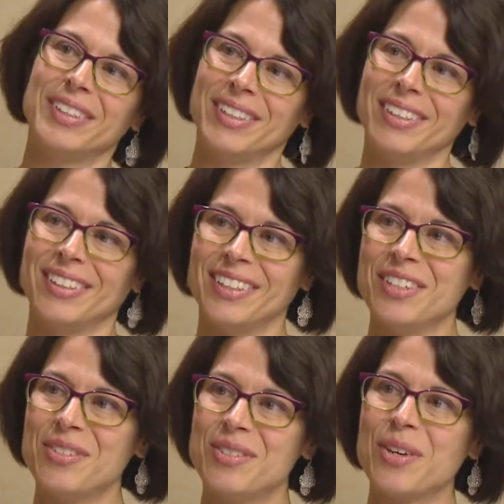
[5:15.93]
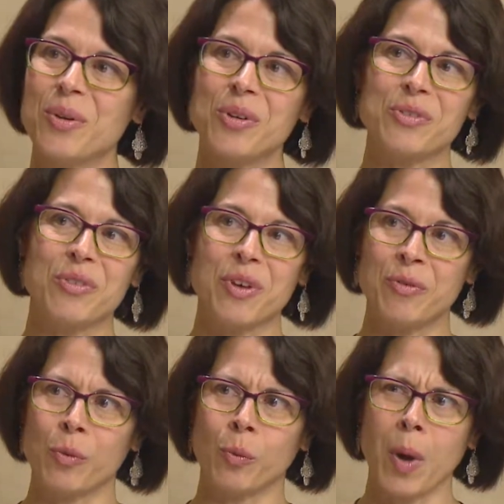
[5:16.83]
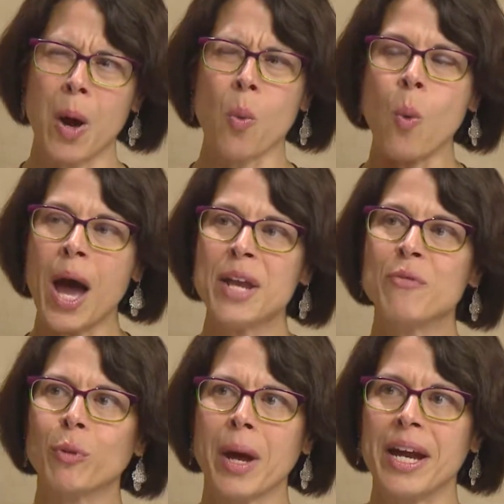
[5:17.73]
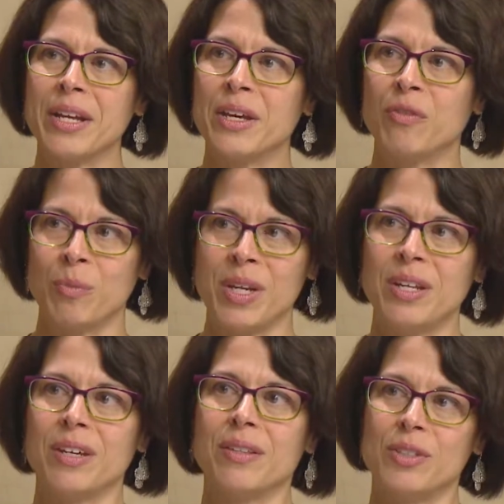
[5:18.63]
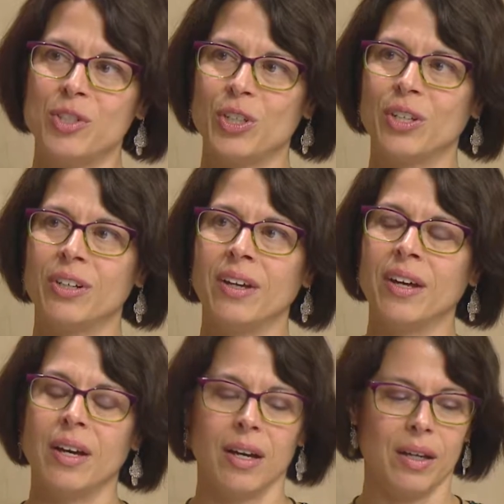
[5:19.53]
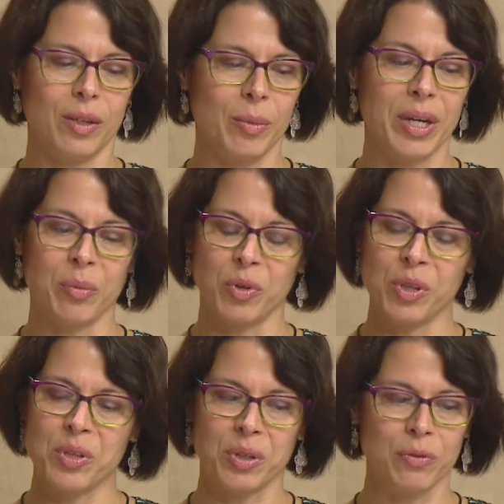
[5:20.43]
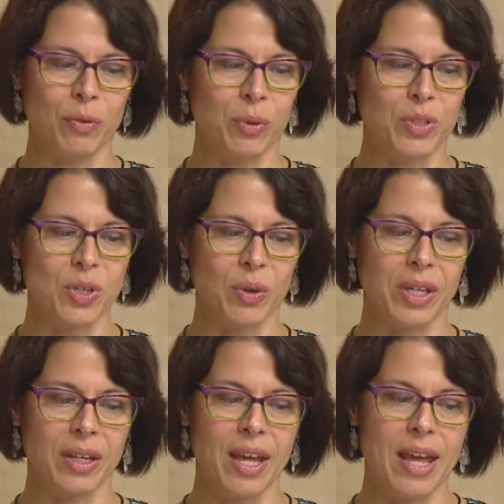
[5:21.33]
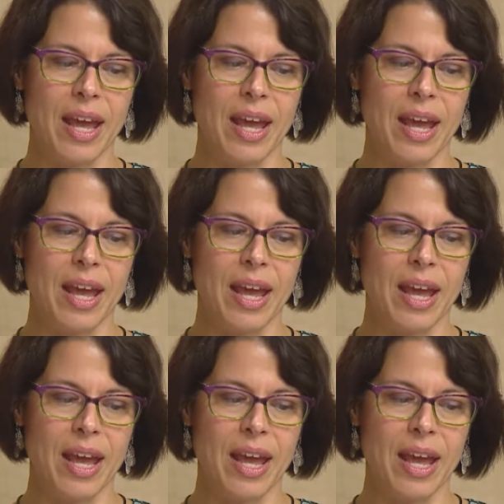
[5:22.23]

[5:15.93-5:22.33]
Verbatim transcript: All right, sure. So there's a, a, a wide variety of media this year, um, and I'm really looking forward to it.